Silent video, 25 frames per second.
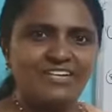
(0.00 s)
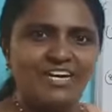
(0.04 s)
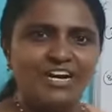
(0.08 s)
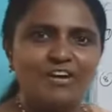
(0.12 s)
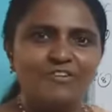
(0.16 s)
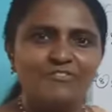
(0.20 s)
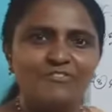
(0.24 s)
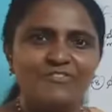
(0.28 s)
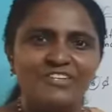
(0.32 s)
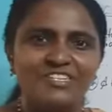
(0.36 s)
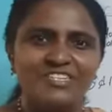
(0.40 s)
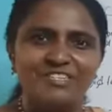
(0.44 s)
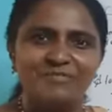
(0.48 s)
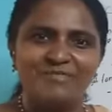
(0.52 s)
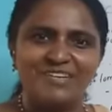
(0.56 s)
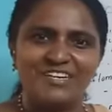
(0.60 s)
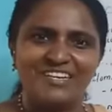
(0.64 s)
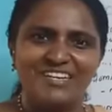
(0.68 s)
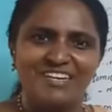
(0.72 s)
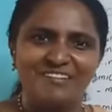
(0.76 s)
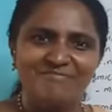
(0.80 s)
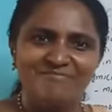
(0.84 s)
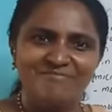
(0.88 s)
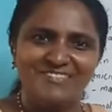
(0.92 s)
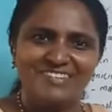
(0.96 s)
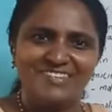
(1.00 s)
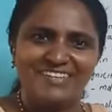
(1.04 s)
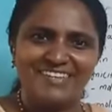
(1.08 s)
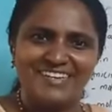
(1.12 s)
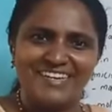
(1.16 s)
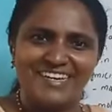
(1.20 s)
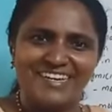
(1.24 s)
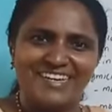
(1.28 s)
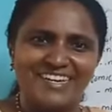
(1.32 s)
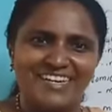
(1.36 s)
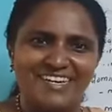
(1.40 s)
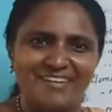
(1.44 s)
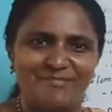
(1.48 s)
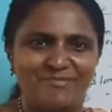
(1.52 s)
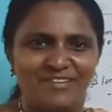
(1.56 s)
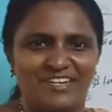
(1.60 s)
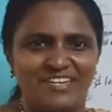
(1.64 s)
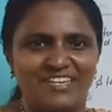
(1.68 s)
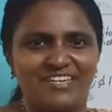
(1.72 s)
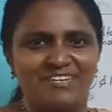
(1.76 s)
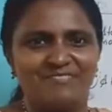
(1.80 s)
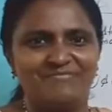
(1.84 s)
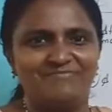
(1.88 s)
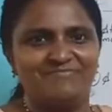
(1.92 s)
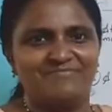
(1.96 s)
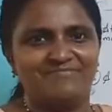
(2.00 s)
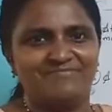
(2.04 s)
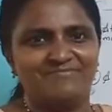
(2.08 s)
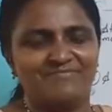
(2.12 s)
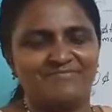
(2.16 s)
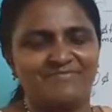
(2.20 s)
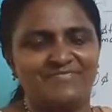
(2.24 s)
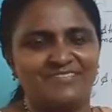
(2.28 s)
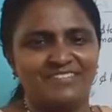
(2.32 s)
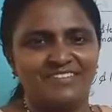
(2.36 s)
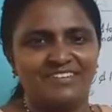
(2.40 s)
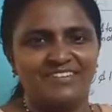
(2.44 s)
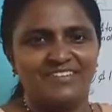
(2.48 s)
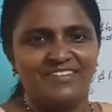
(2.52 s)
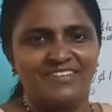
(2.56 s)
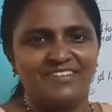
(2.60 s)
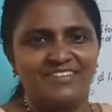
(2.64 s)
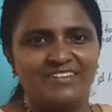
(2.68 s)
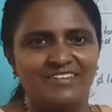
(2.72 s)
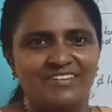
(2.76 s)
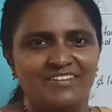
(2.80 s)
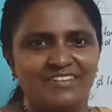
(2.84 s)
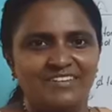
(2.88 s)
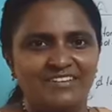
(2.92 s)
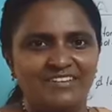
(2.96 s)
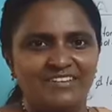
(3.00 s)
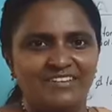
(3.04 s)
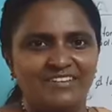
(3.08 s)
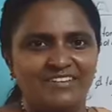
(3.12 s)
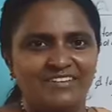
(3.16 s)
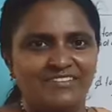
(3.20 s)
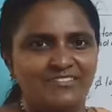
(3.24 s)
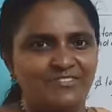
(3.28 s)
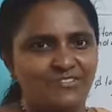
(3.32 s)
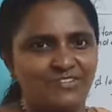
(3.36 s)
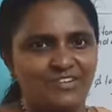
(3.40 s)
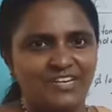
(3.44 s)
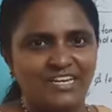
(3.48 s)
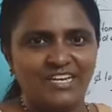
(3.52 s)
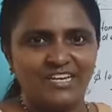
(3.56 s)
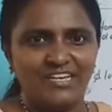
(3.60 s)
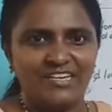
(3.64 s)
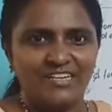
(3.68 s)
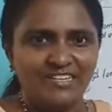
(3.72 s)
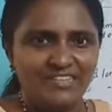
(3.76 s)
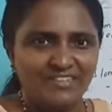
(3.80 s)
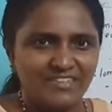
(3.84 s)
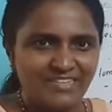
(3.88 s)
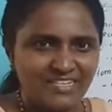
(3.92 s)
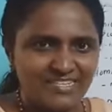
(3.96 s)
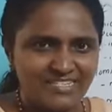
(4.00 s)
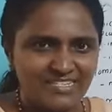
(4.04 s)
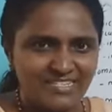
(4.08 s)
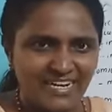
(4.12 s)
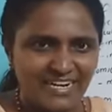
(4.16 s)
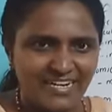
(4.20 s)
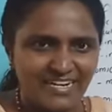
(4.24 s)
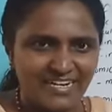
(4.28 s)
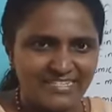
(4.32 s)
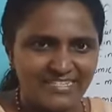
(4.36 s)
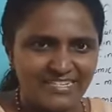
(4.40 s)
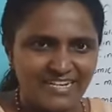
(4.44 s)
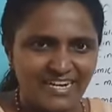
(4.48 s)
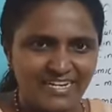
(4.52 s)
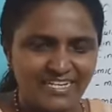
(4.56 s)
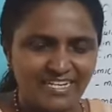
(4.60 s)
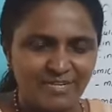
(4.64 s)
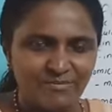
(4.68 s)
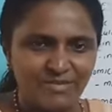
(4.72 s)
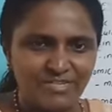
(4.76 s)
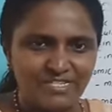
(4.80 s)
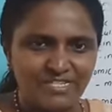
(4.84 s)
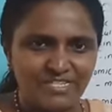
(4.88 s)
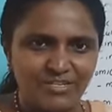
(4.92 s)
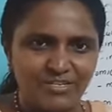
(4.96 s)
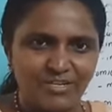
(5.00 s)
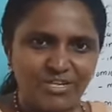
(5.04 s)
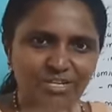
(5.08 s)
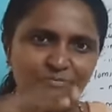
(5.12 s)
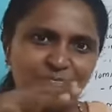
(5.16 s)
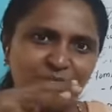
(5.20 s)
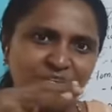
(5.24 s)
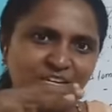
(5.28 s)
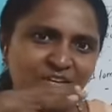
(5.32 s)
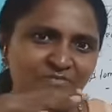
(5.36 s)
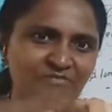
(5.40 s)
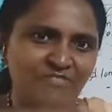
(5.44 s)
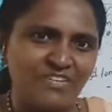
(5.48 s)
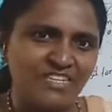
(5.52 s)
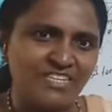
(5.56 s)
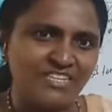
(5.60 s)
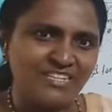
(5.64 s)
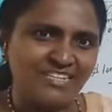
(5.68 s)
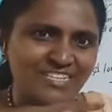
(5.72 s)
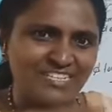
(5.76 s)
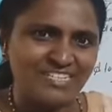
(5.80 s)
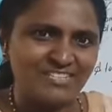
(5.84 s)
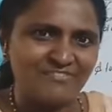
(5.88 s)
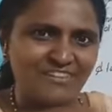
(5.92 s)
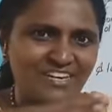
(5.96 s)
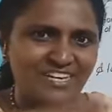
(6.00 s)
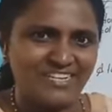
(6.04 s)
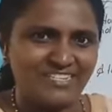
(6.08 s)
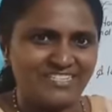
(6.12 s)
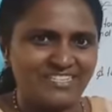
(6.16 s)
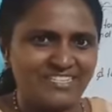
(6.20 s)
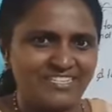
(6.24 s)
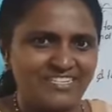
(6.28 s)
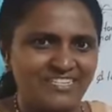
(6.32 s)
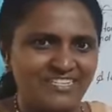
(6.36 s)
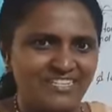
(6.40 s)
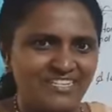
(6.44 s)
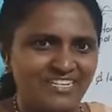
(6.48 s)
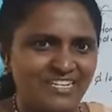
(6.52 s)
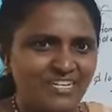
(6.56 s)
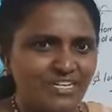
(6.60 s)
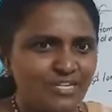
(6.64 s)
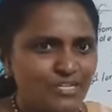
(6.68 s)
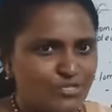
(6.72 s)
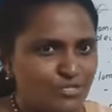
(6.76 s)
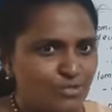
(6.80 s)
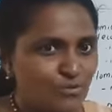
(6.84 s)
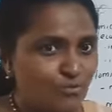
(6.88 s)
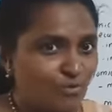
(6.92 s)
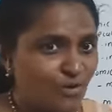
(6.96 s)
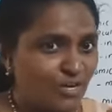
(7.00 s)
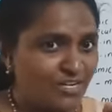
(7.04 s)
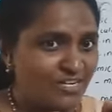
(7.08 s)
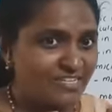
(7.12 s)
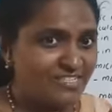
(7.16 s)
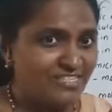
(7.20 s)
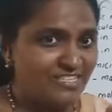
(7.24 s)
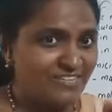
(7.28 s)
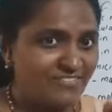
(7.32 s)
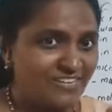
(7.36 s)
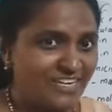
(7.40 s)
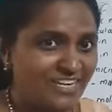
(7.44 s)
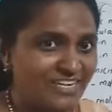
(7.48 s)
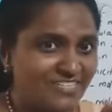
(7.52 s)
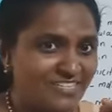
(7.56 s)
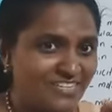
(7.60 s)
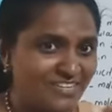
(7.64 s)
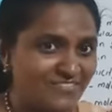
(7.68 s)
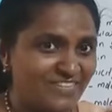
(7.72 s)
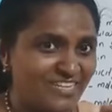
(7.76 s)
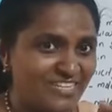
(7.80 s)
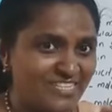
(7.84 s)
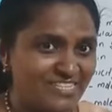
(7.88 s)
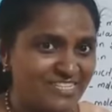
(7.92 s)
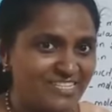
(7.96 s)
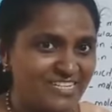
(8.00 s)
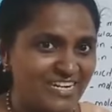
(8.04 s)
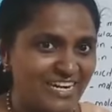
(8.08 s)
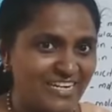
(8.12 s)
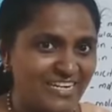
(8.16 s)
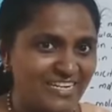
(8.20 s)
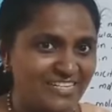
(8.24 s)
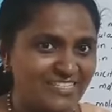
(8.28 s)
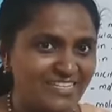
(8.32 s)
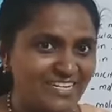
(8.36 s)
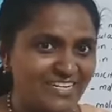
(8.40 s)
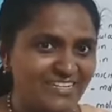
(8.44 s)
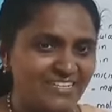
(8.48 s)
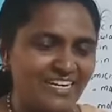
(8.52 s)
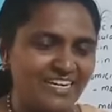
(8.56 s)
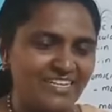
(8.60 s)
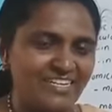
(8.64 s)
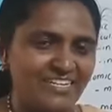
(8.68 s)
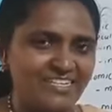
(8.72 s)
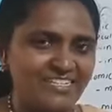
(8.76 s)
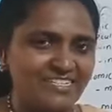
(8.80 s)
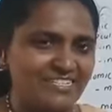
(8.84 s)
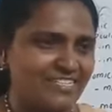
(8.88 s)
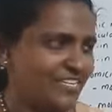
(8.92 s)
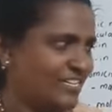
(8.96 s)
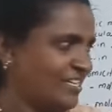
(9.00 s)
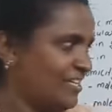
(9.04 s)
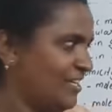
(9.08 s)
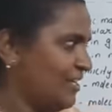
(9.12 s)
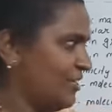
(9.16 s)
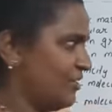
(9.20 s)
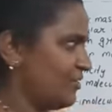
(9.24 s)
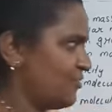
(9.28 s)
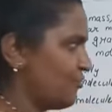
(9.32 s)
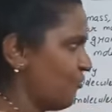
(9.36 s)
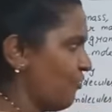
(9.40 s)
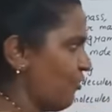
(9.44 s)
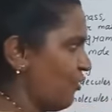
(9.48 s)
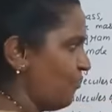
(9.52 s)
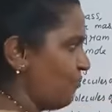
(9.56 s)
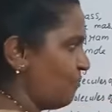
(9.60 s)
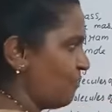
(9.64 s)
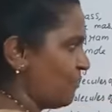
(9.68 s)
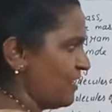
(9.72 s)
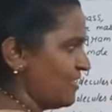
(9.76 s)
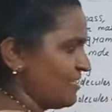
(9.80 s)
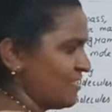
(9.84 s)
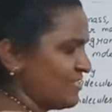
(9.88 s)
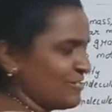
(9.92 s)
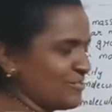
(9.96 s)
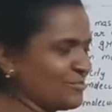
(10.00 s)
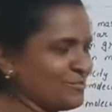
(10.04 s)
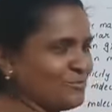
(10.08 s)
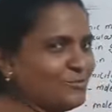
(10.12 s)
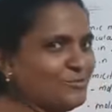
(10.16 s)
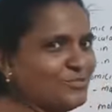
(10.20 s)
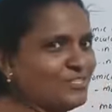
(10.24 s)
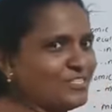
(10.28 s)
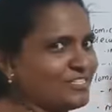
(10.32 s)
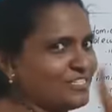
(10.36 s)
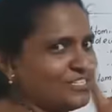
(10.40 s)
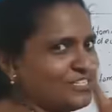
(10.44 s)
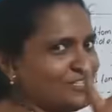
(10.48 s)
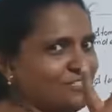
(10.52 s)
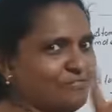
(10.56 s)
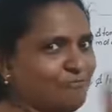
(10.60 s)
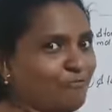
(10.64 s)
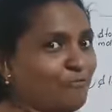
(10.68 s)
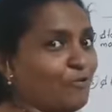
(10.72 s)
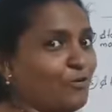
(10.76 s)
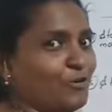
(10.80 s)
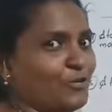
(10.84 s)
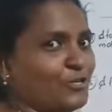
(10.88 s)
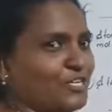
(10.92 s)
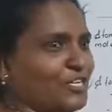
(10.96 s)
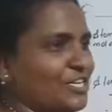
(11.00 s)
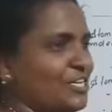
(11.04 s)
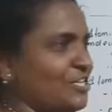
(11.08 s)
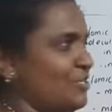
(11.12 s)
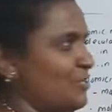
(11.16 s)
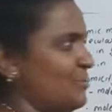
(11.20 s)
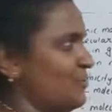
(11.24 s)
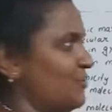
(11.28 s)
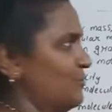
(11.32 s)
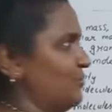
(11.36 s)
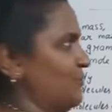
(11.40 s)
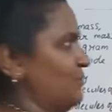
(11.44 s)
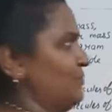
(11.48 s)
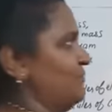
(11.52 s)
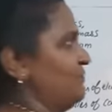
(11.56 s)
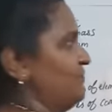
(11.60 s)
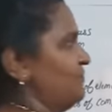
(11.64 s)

Now it become equilibrium. Okay, this nitrogen atom is equilibrium with this weight. So what is the weight of this nitrogen? That is 12 plus 2, it is 14 U.